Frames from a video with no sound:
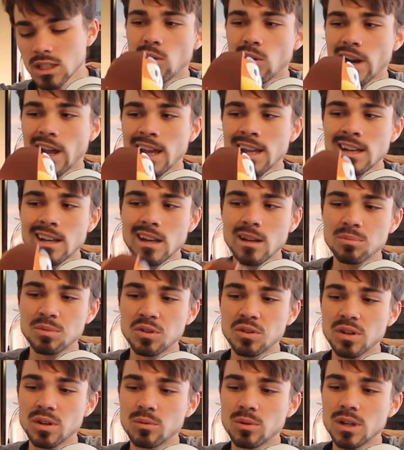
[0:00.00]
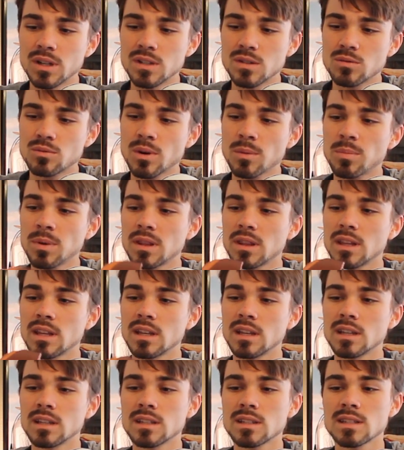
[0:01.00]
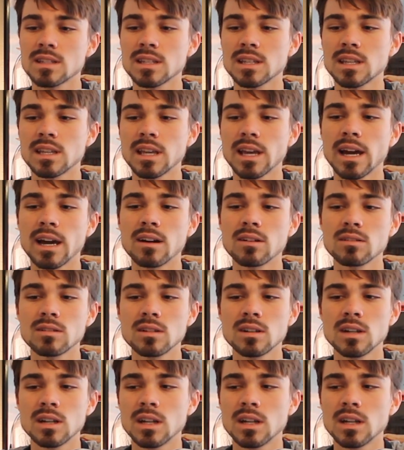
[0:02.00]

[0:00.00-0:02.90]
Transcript: But what I ended up doing was ripping the Slinky out